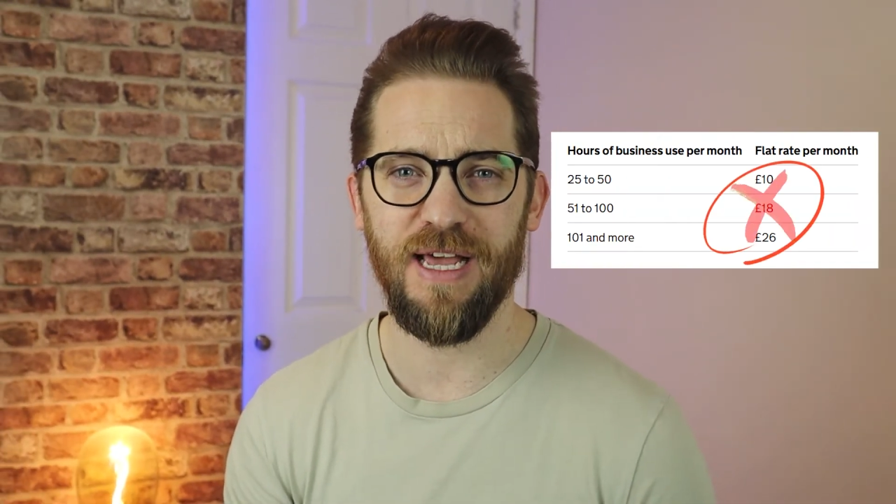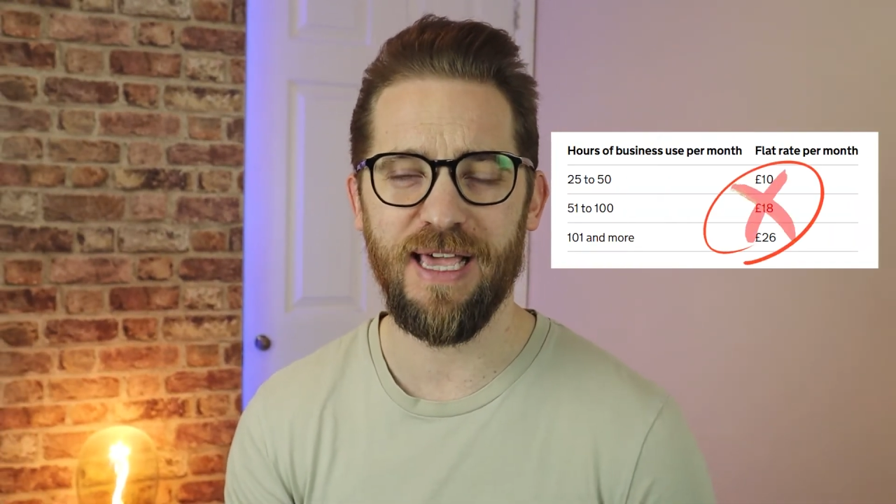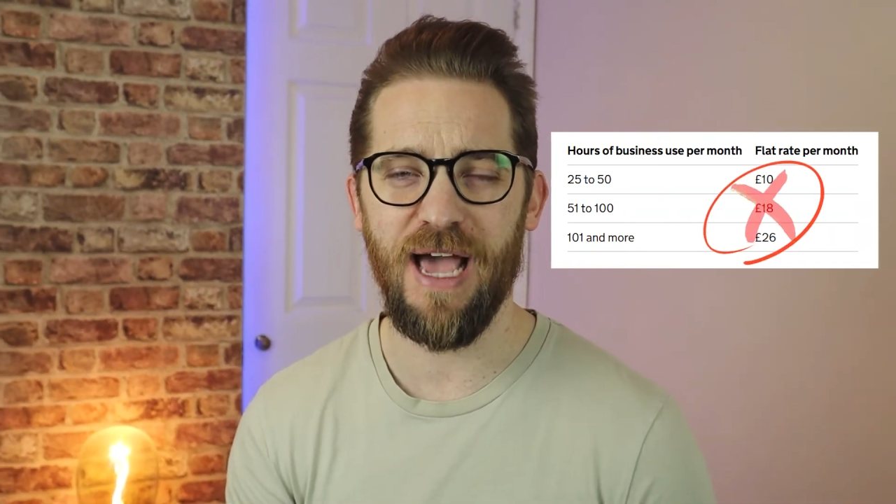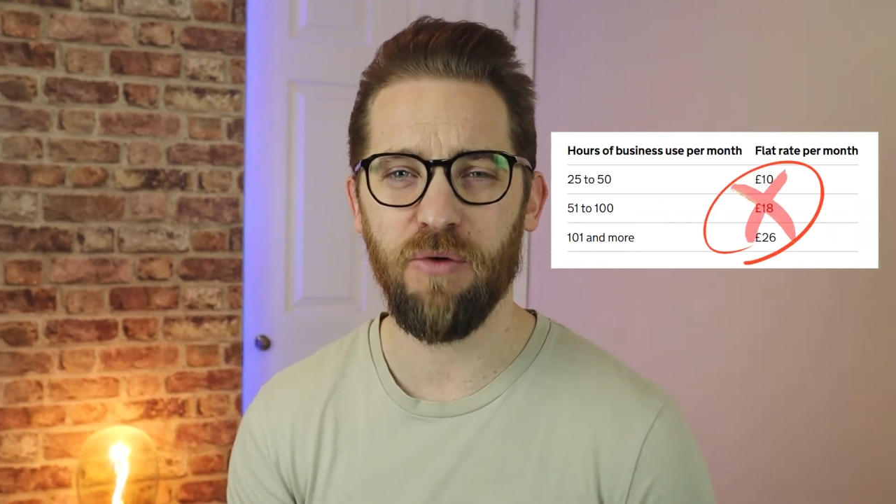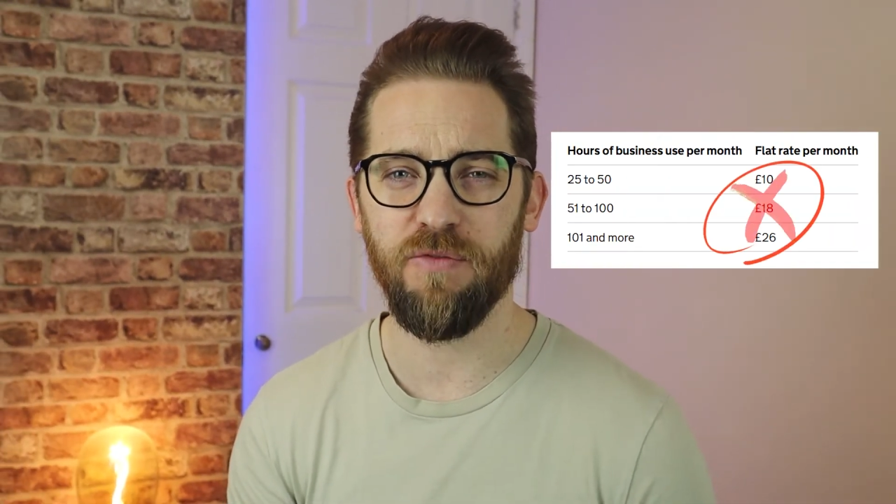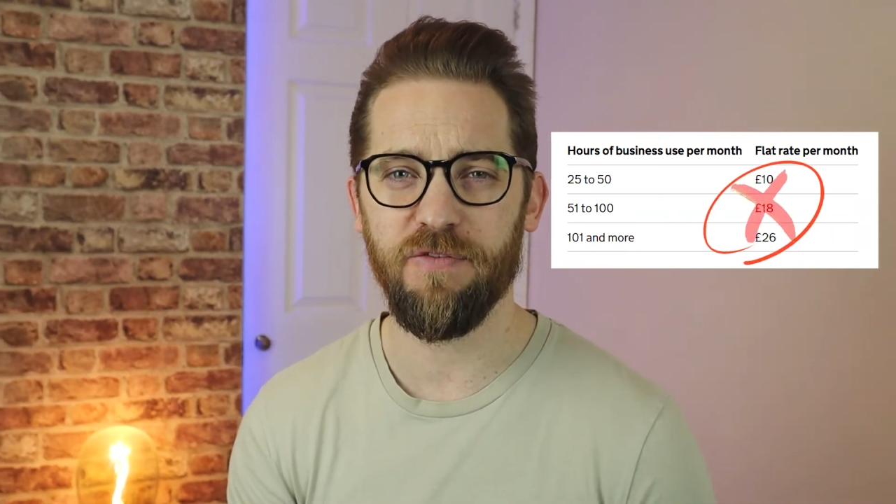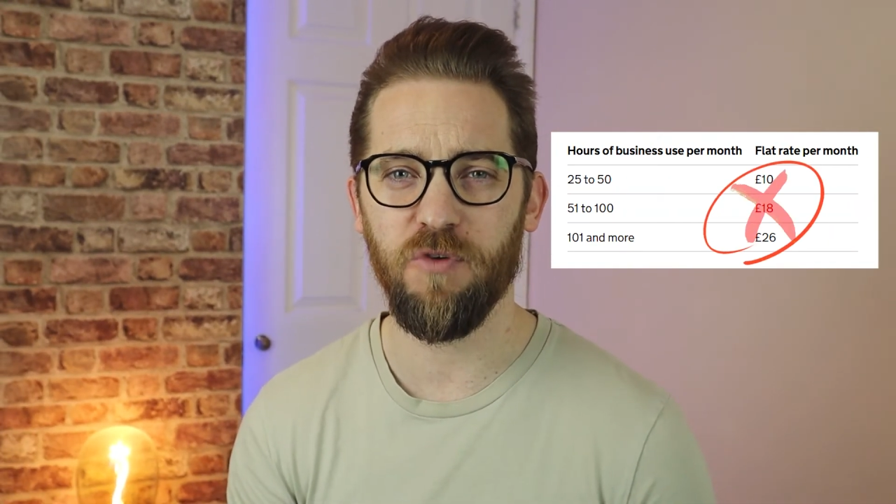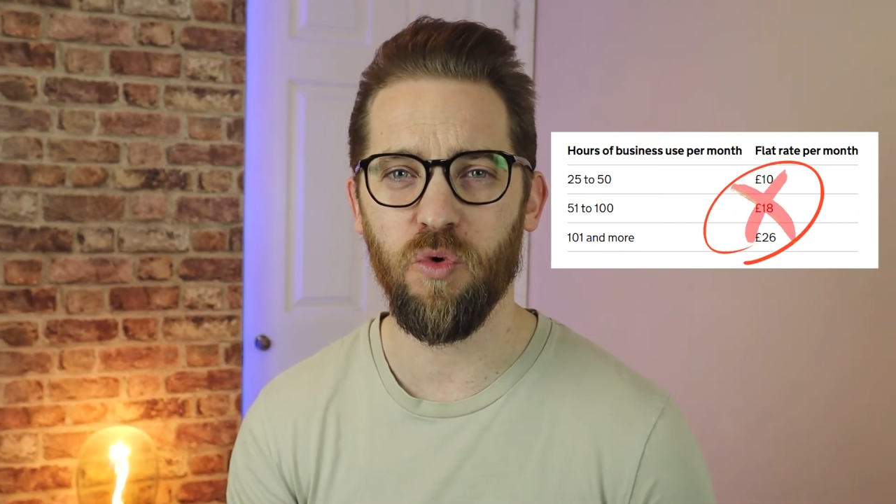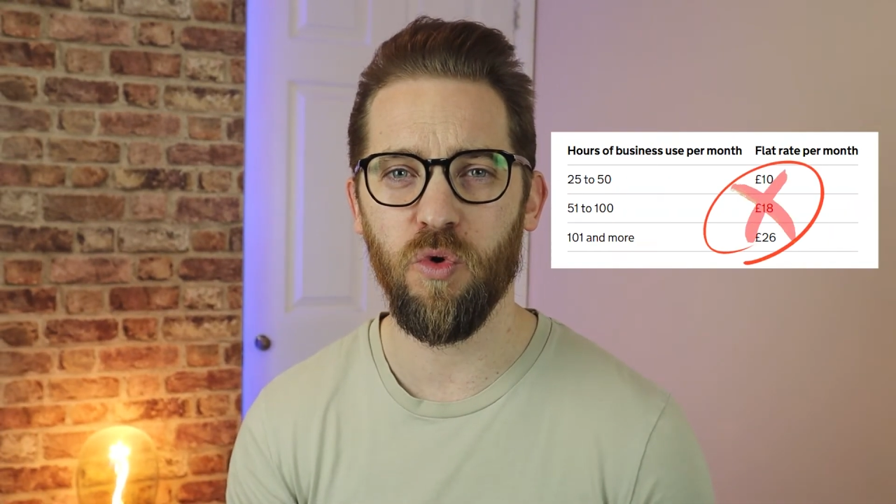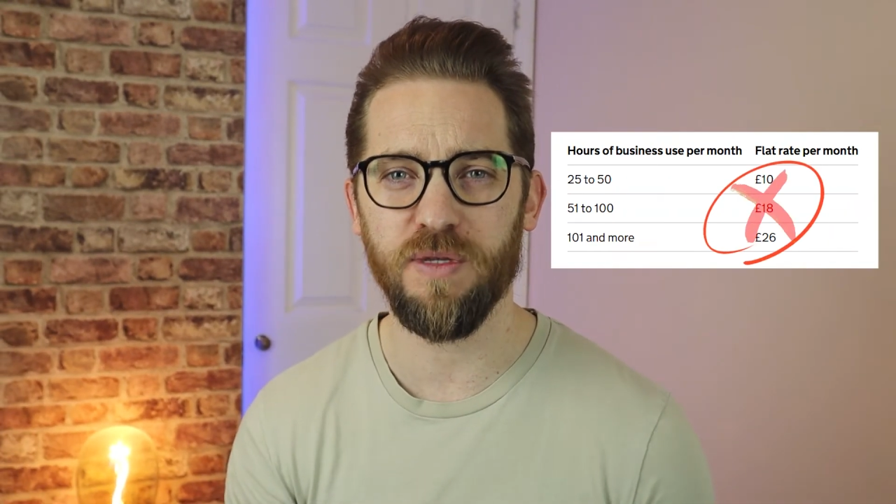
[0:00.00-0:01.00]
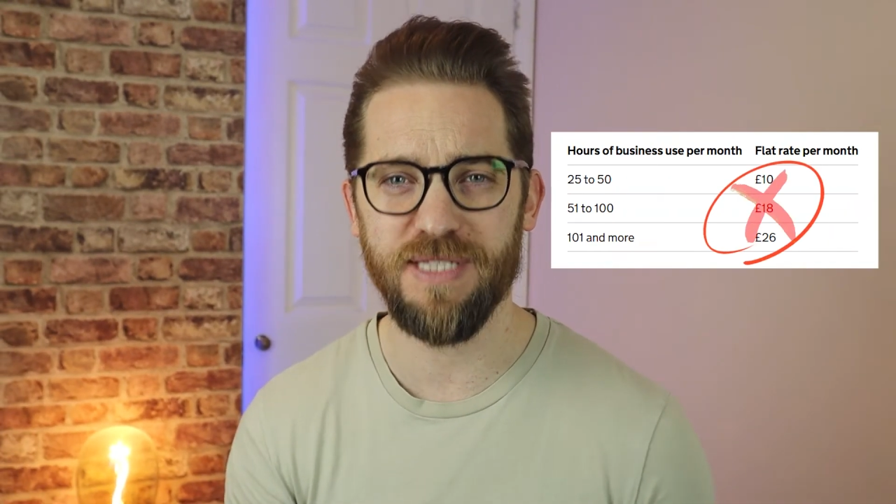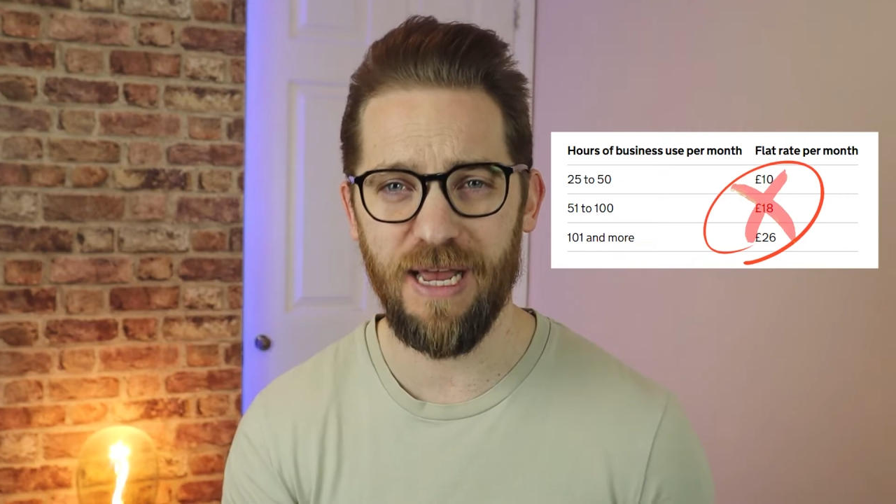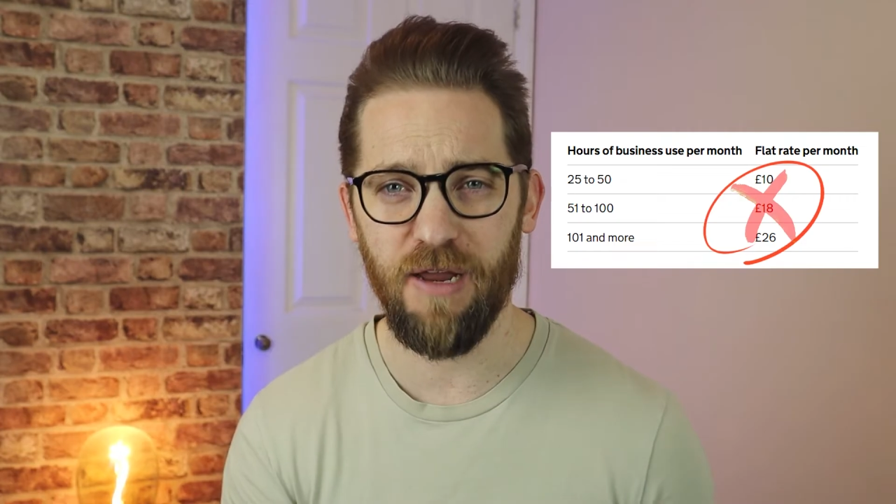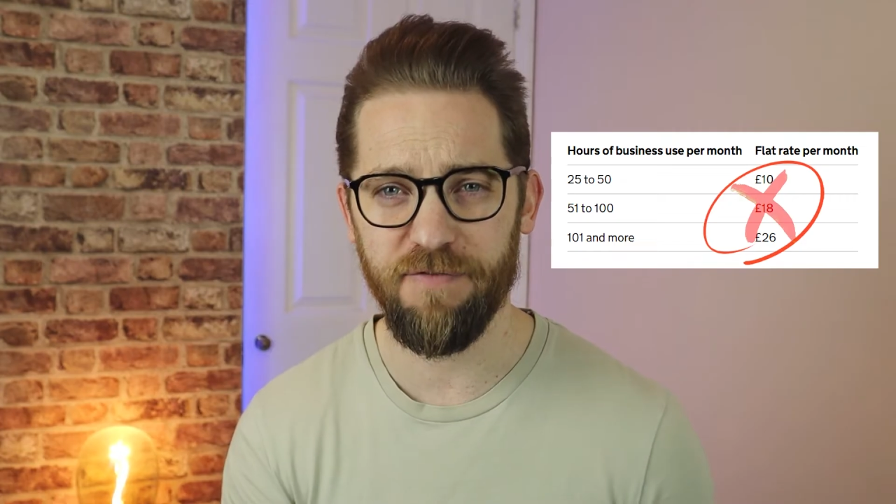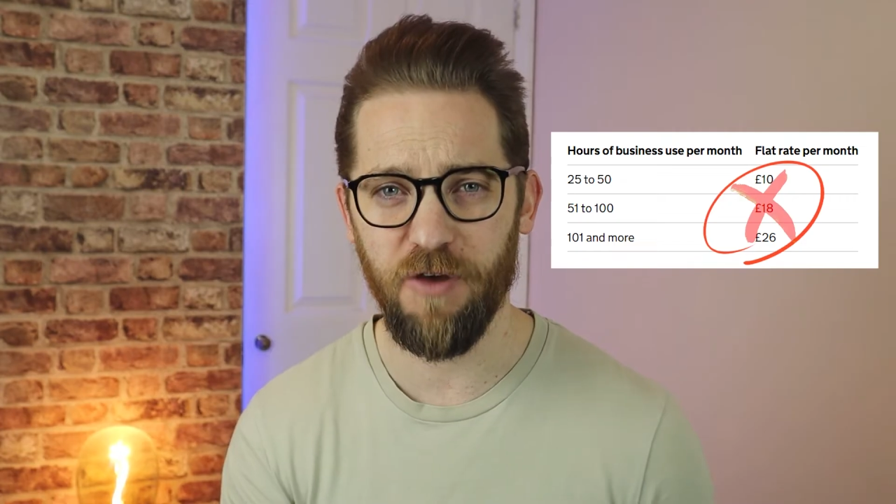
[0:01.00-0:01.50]
account for
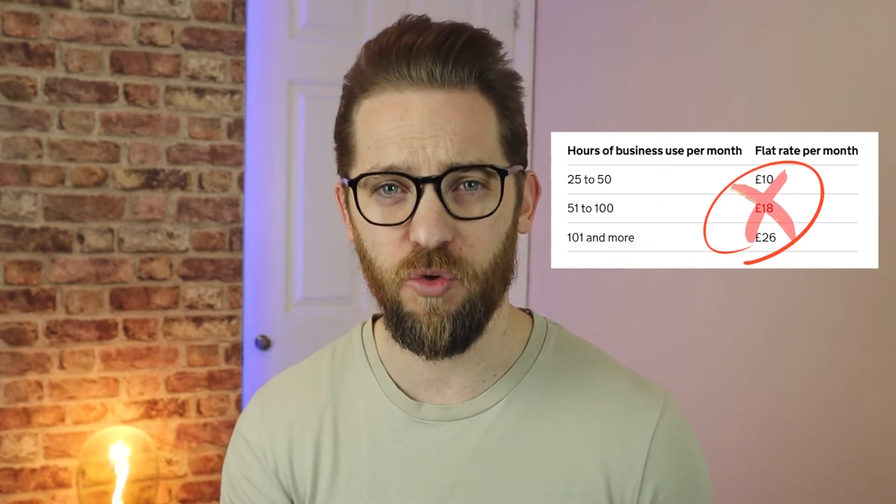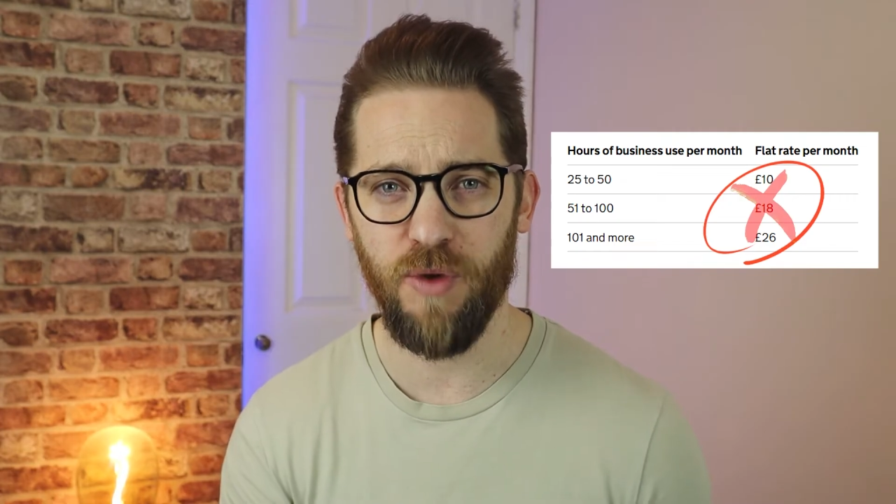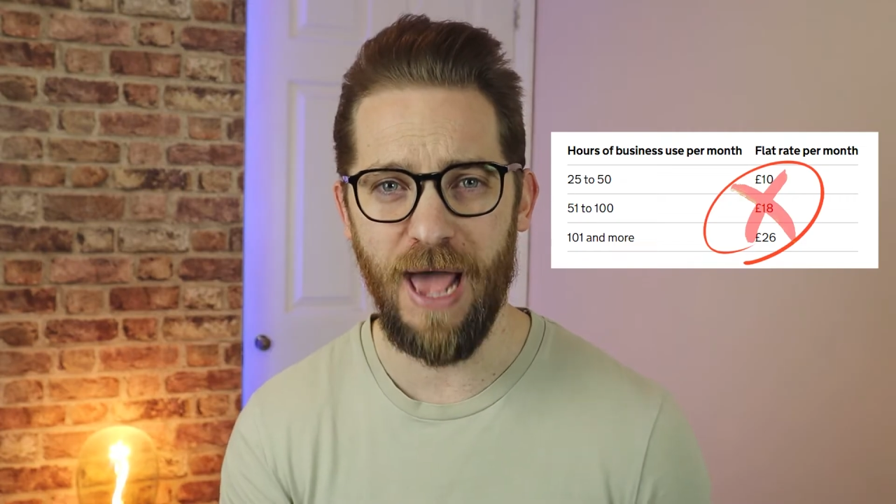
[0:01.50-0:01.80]
telephone